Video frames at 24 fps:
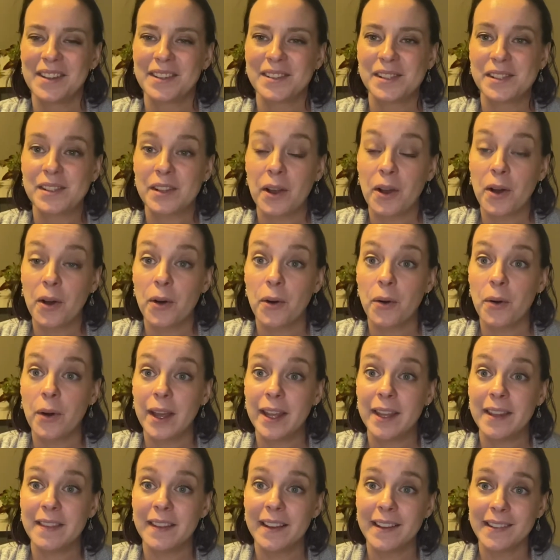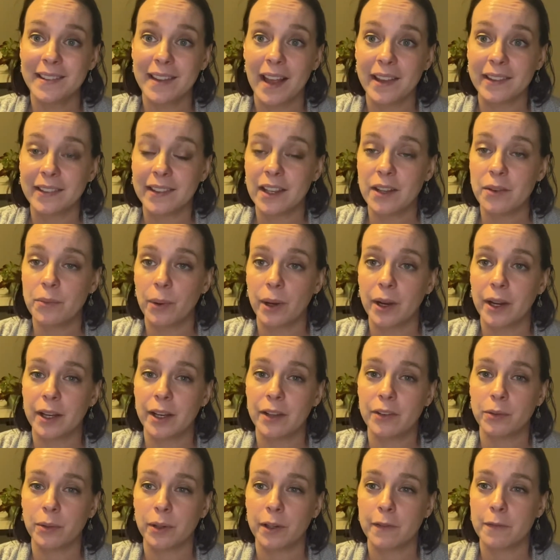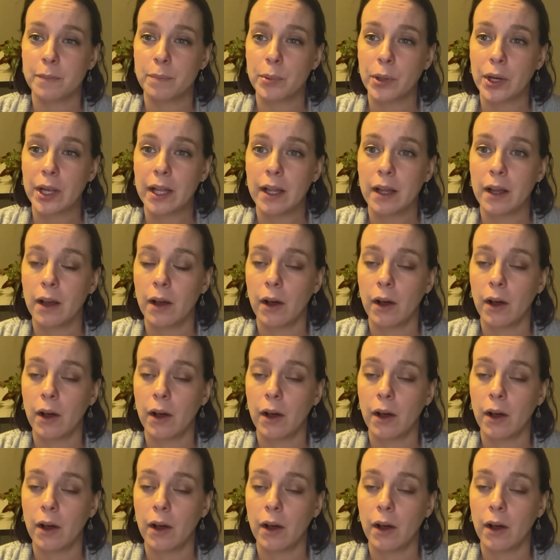So in this lesson, we're going to sort of bring